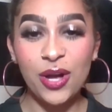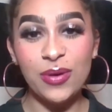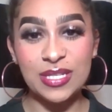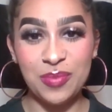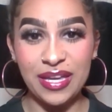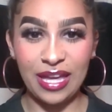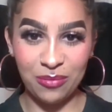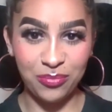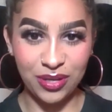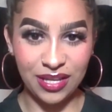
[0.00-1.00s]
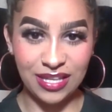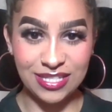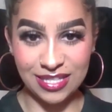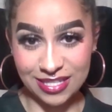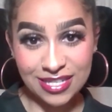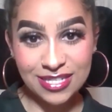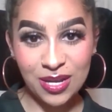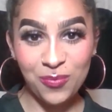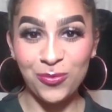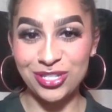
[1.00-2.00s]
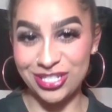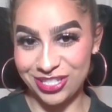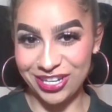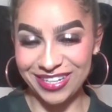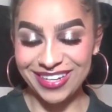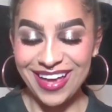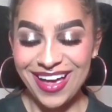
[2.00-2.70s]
is being input into the system, which is good.